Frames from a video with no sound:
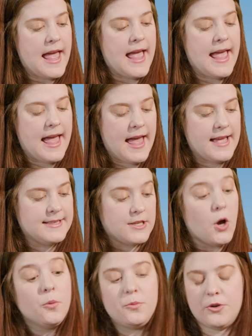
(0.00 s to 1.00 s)
and
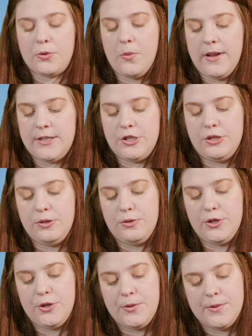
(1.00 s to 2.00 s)
we're going
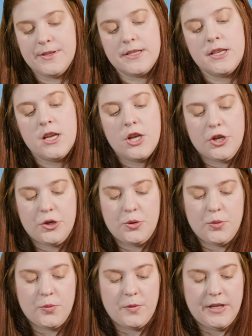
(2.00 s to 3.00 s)
to use
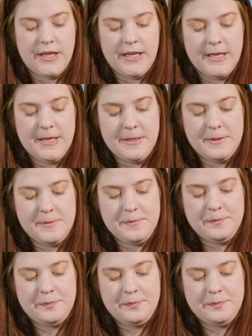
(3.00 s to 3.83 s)
cream